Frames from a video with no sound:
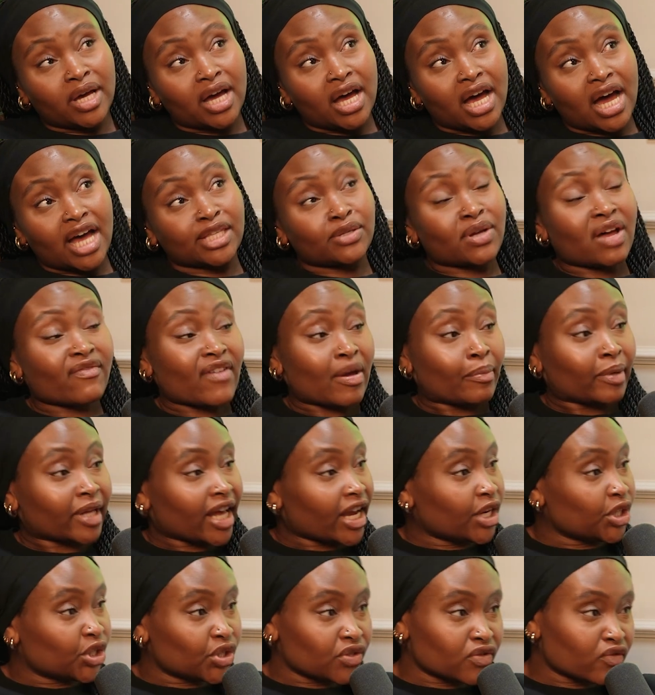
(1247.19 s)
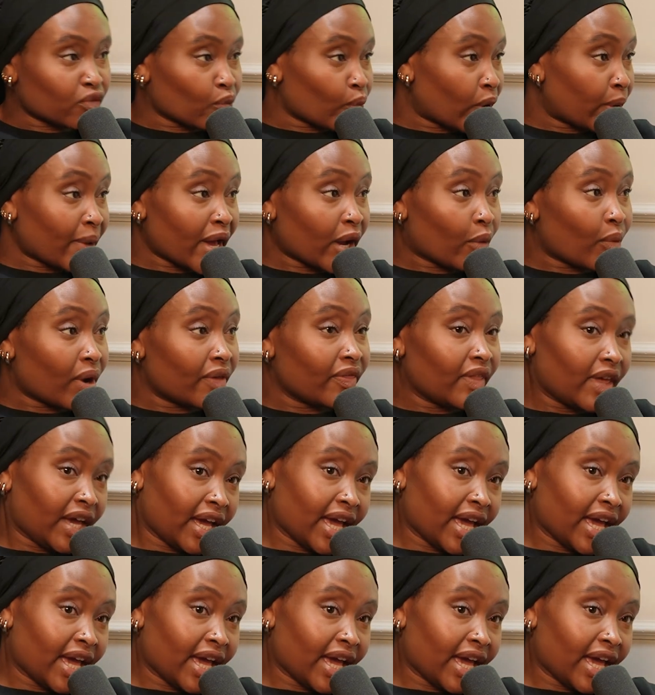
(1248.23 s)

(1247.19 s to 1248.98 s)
I still have applications from way back when that